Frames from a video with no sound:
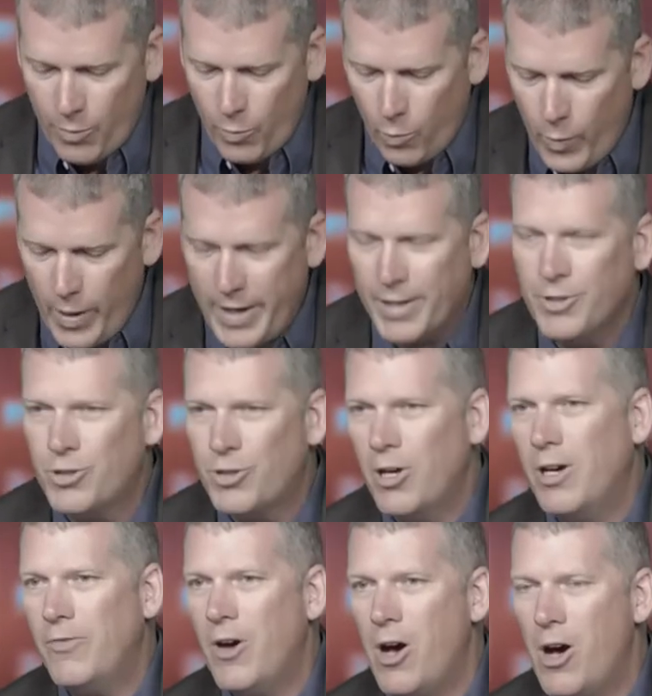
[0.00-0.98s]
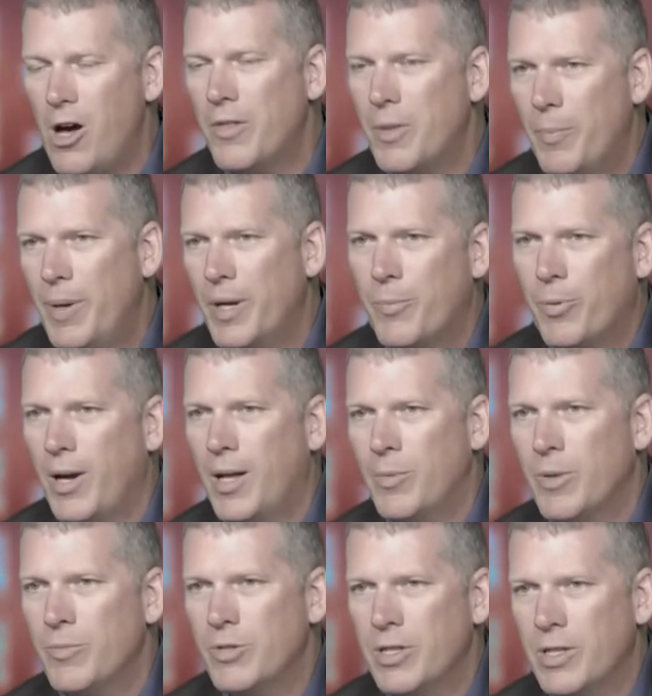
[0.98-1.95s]
we can solve all the big
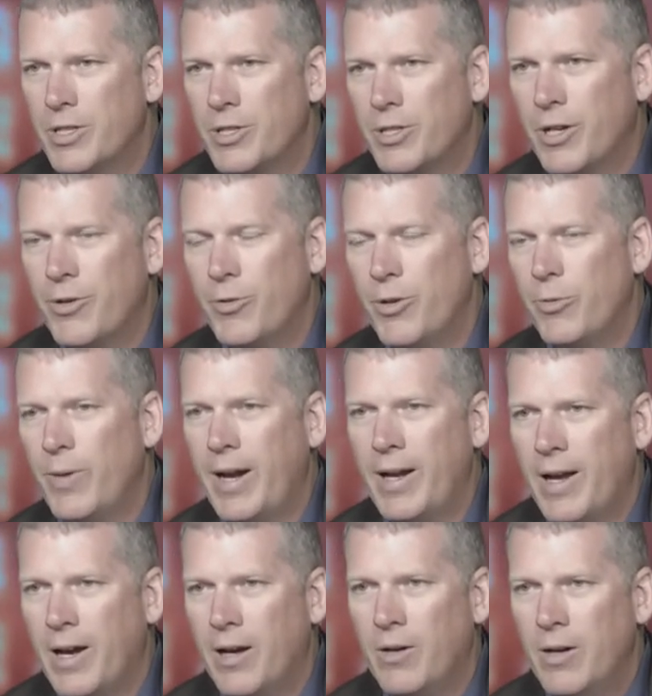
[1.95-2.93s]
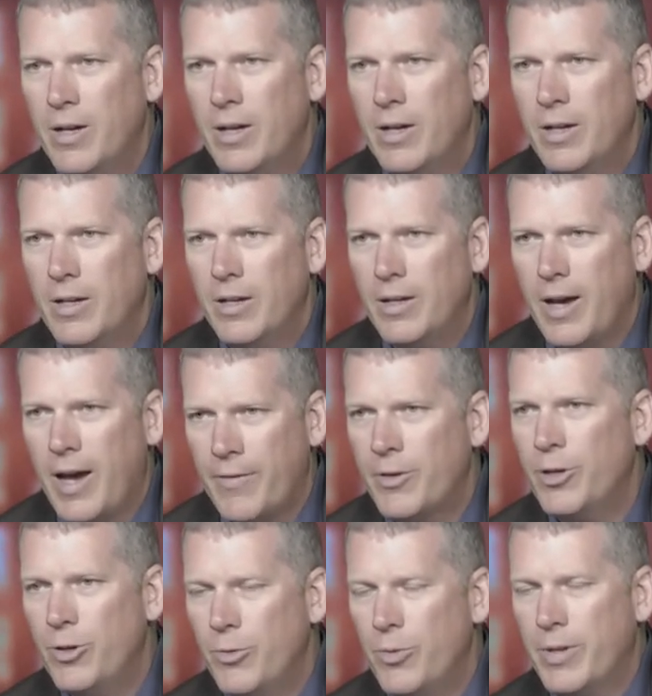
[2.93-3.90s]
problems in this country right now
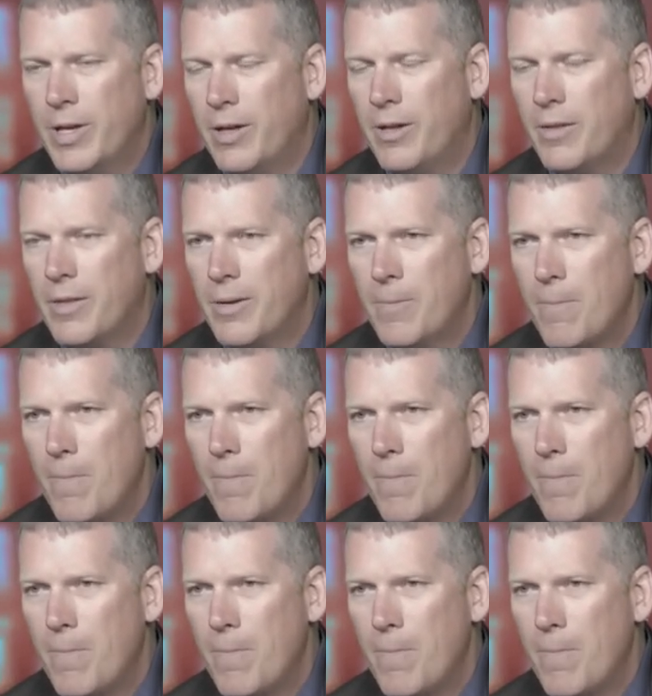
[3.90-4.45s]
having to do with health.